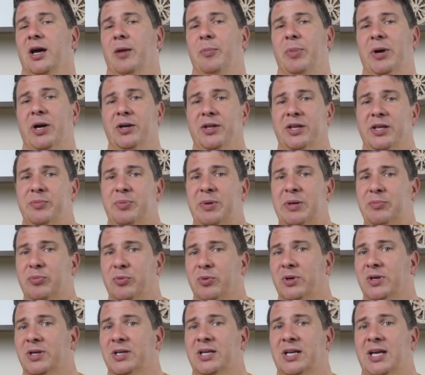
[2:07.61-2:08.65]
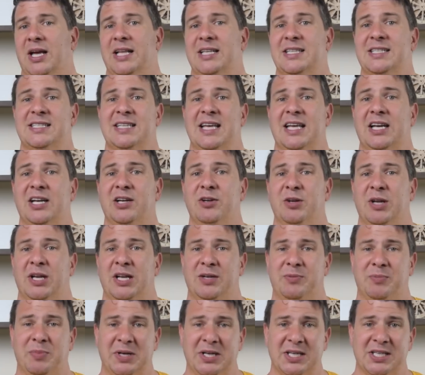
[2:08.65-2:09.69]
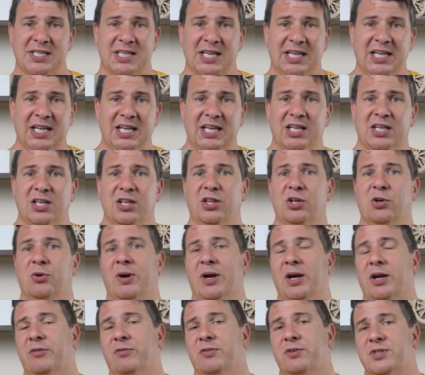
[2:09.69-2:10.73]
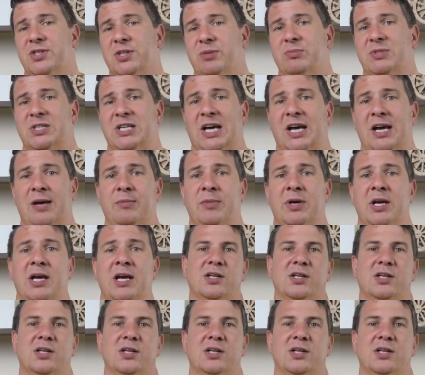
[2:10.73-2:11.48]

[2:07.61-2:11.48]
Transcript: Apparently people had said it had been sinking into the ground for some time.